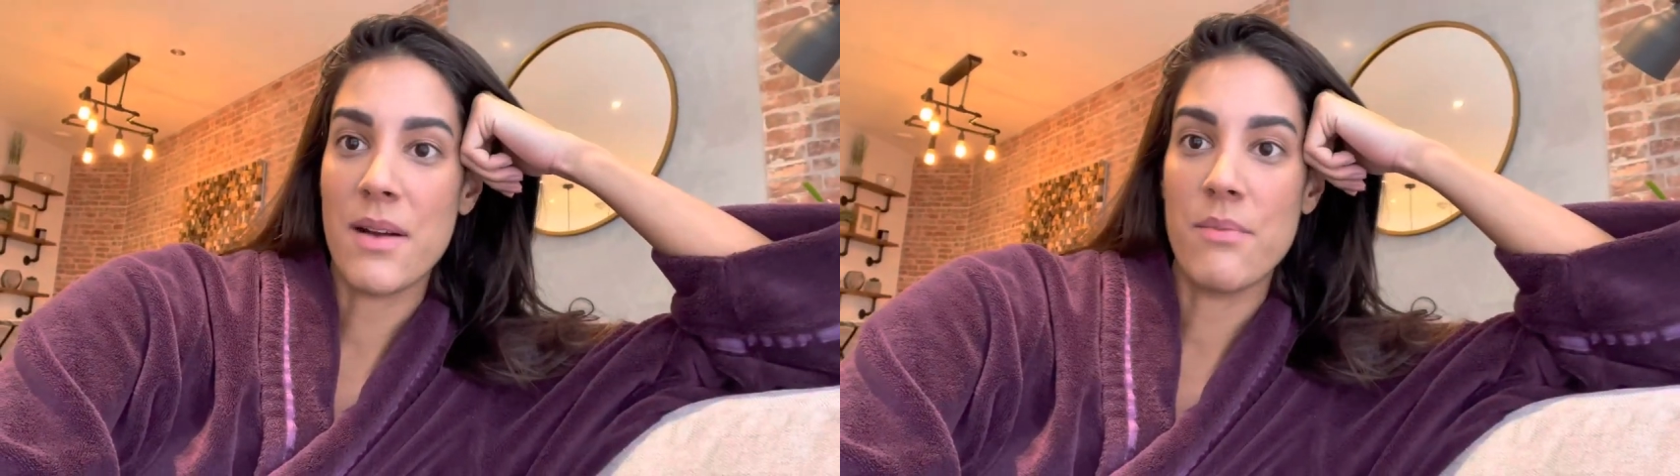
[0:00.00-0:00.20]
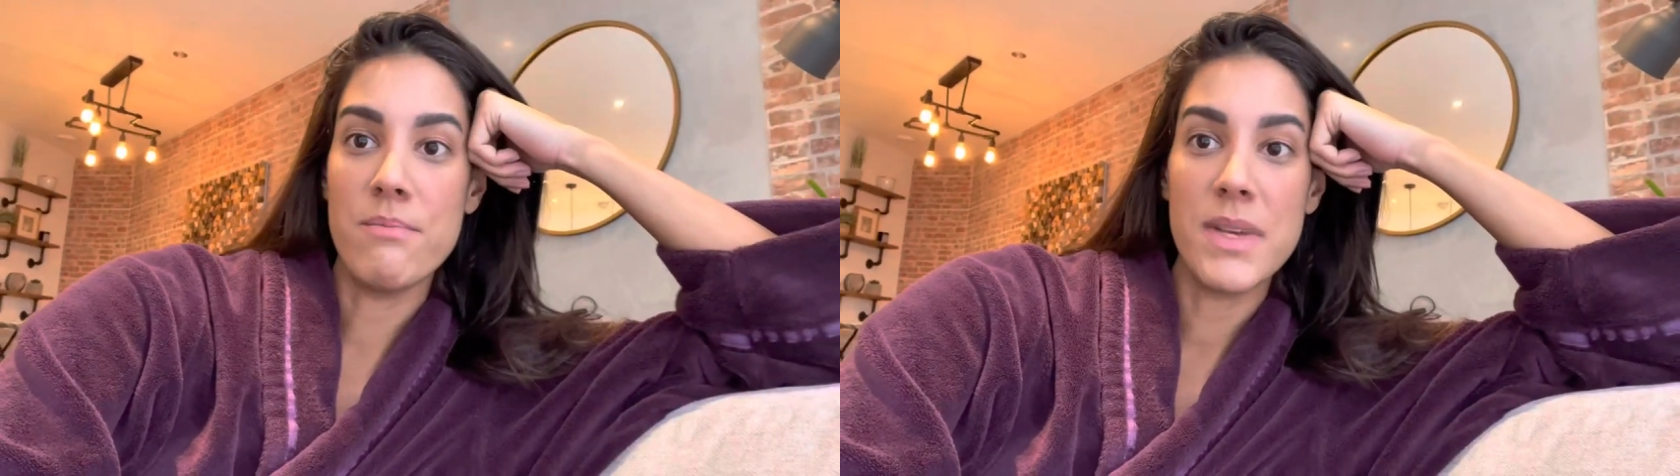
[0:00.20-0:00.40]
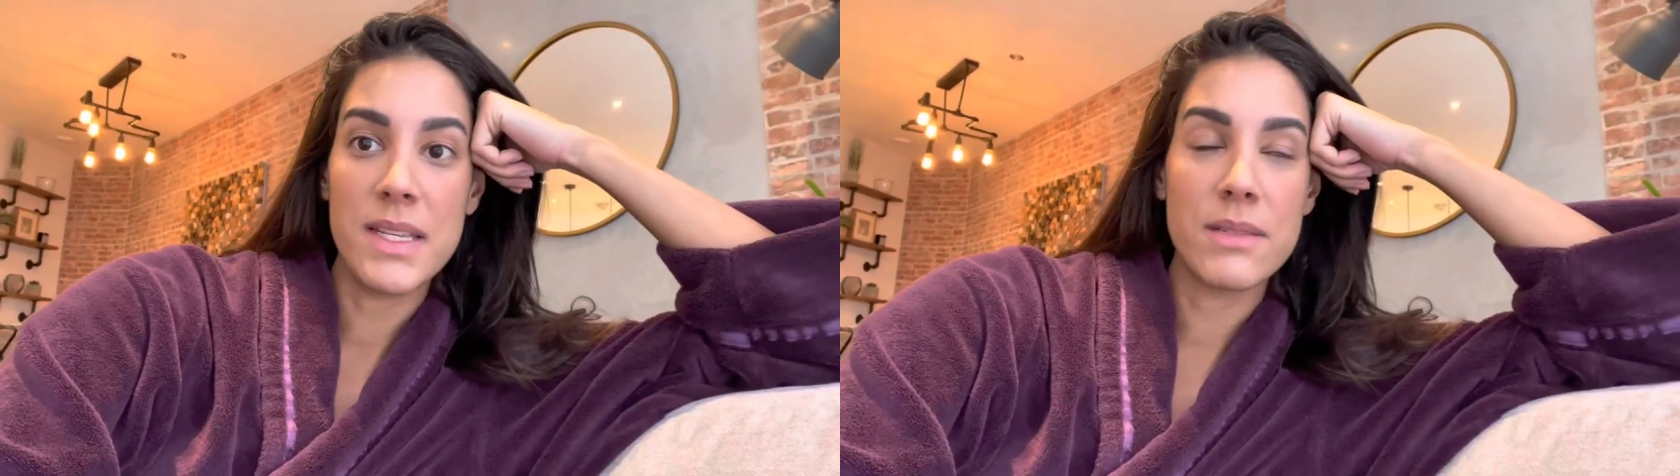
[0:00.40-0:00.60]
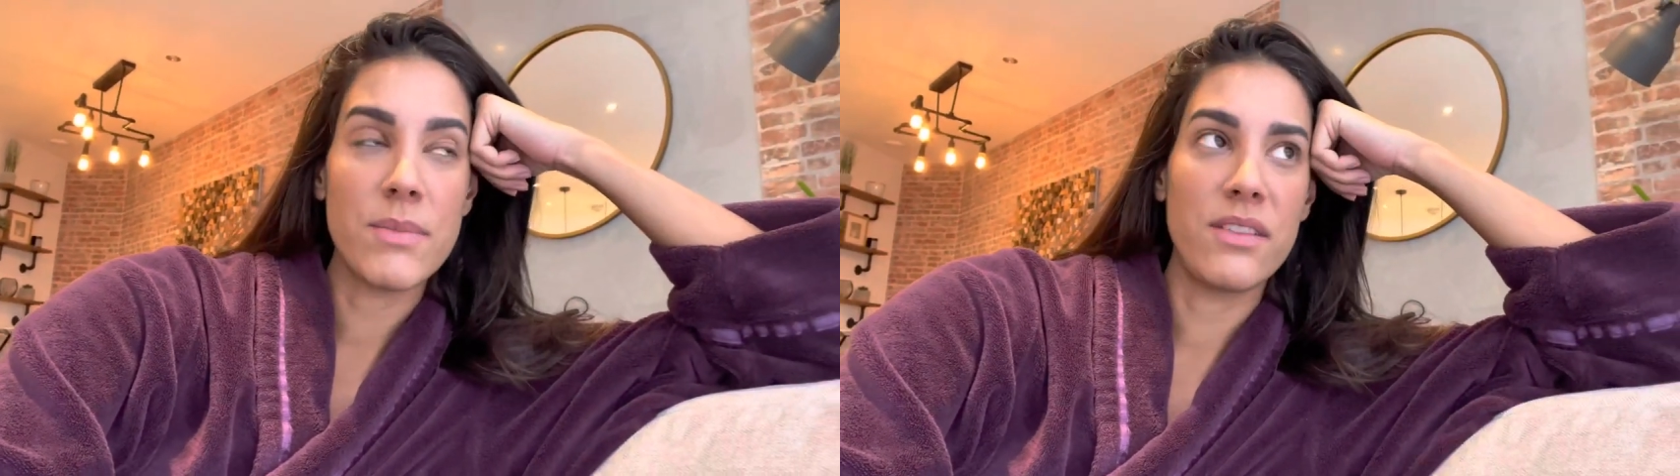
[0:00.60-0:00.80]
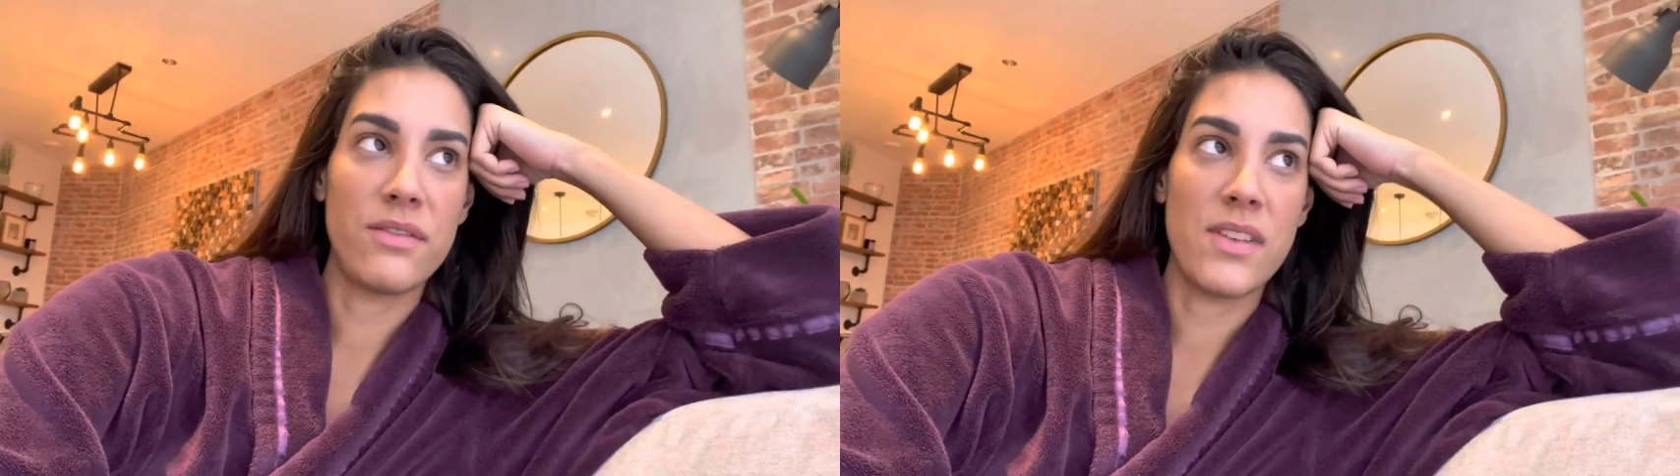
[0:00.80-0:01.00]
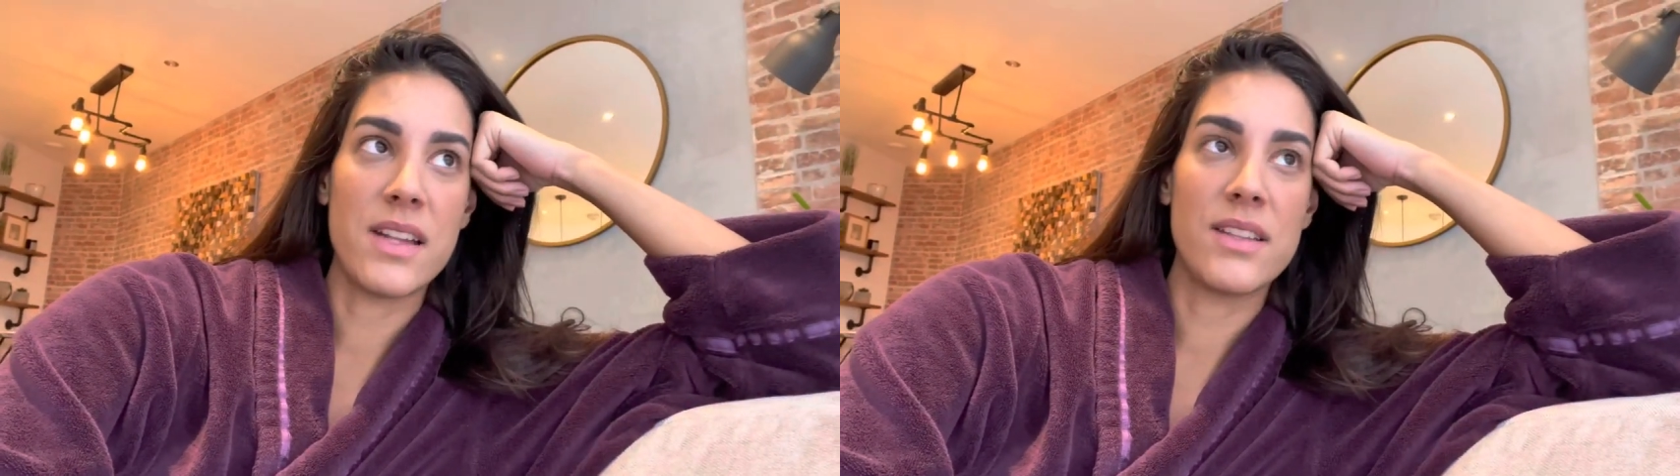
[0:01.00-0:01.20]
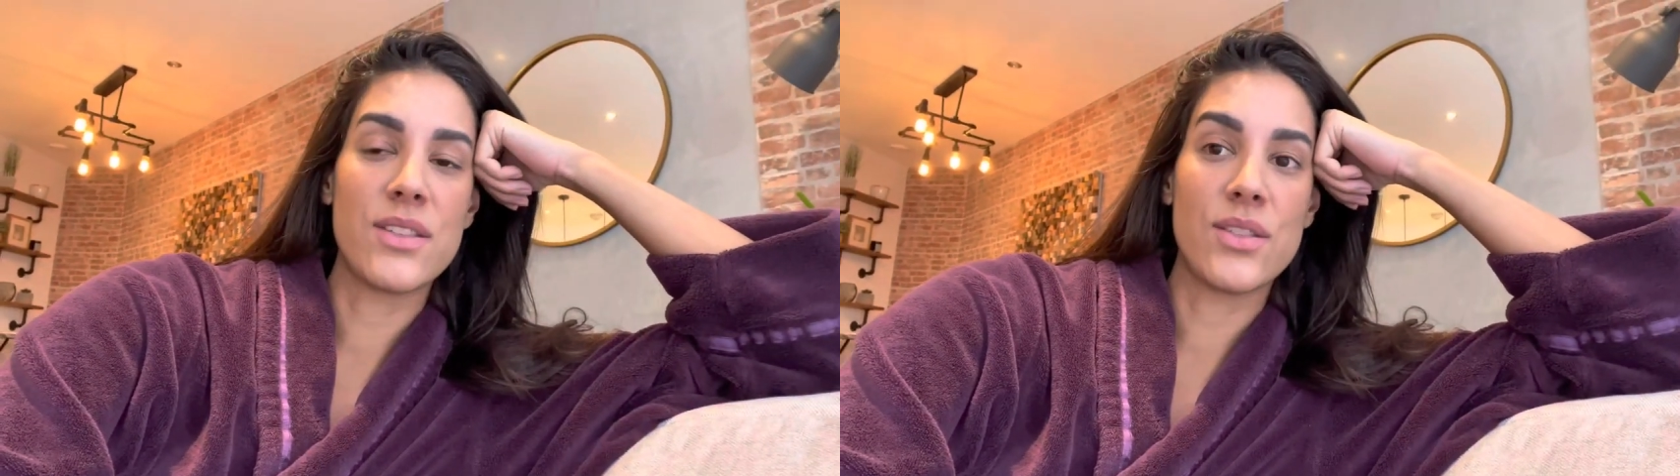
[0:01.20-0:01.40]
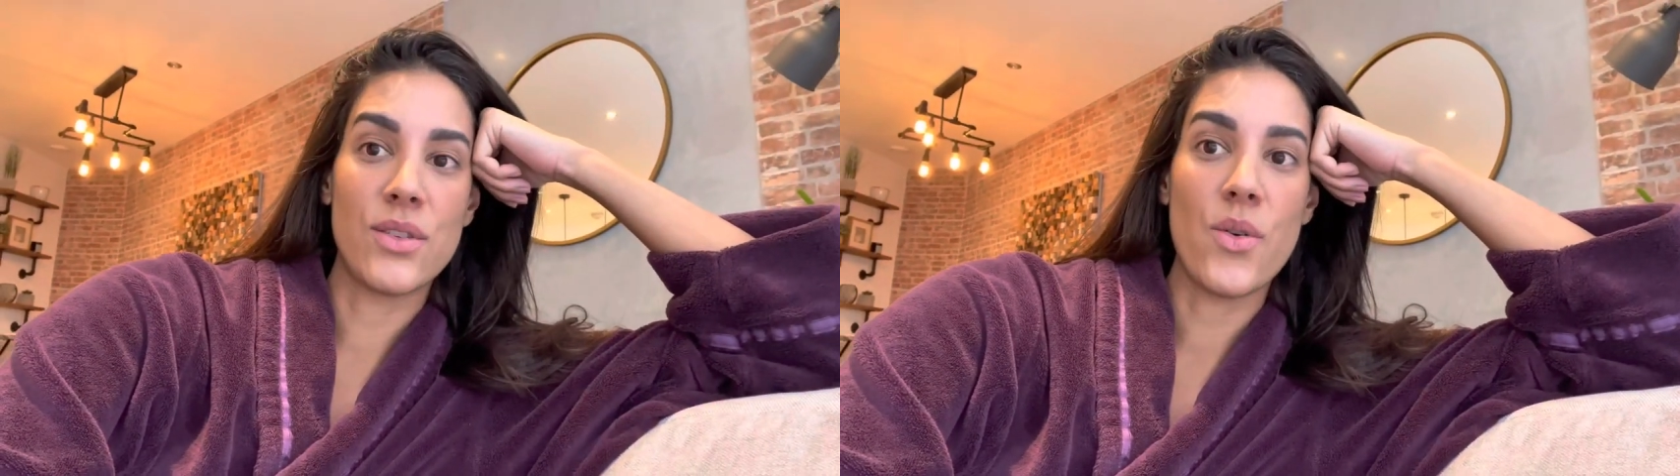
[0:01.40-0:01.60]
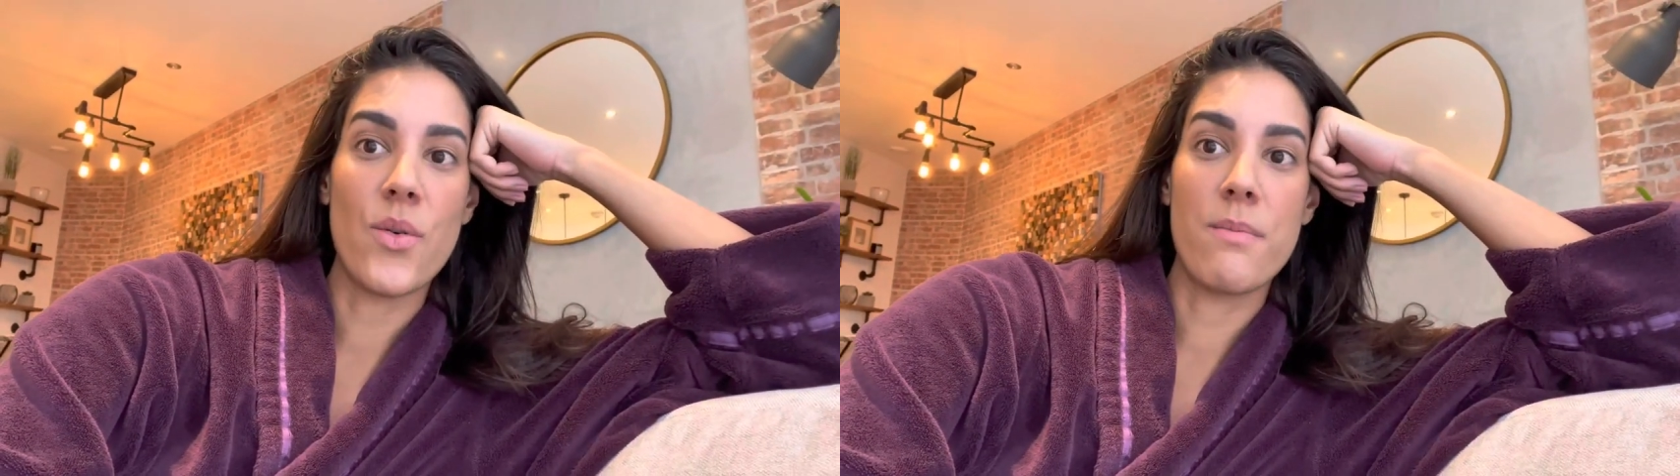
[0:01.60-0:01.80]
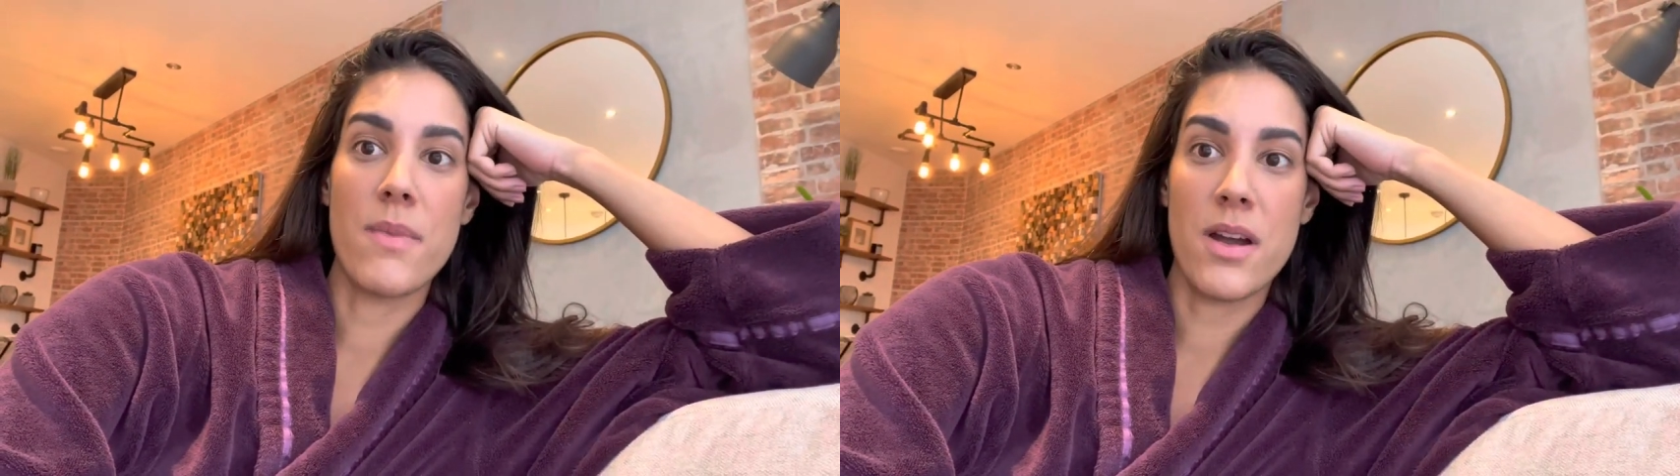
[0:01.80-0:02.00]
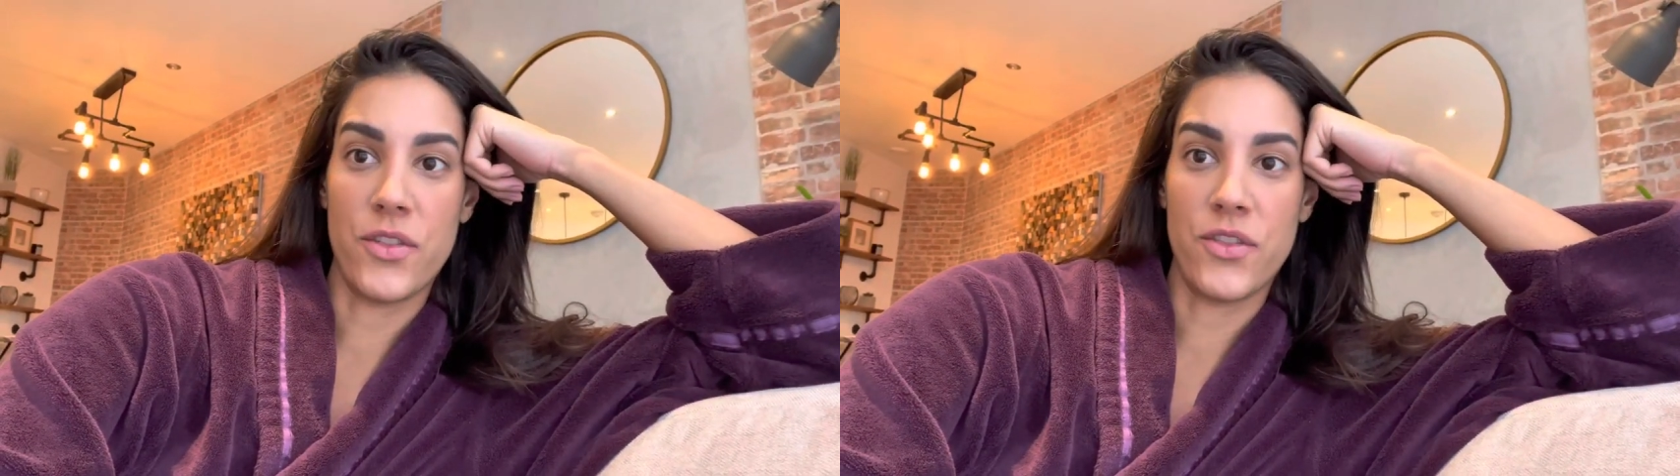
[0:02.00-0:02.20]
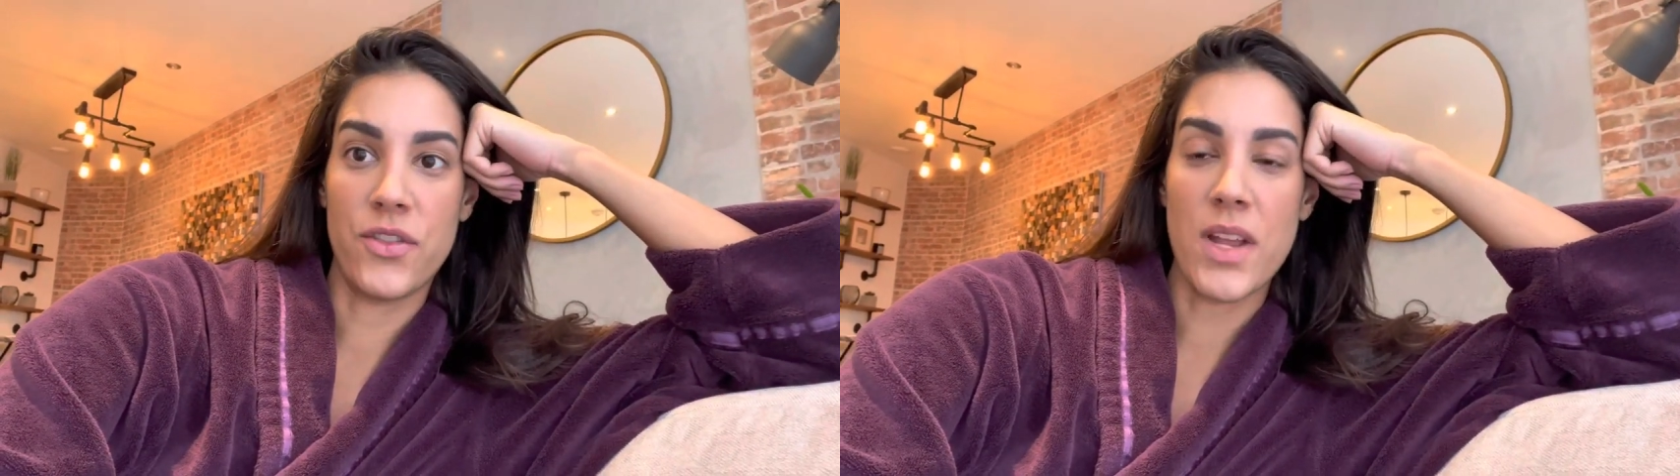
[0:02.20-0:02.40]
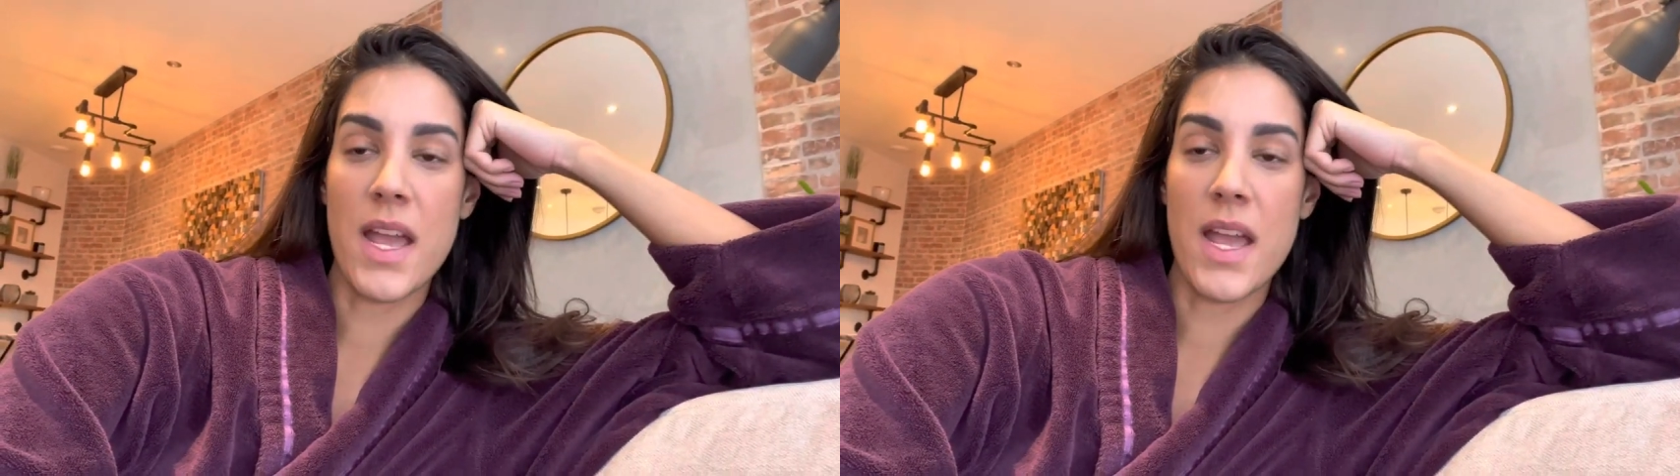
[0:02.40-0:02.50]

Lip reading: I miss my flat so much.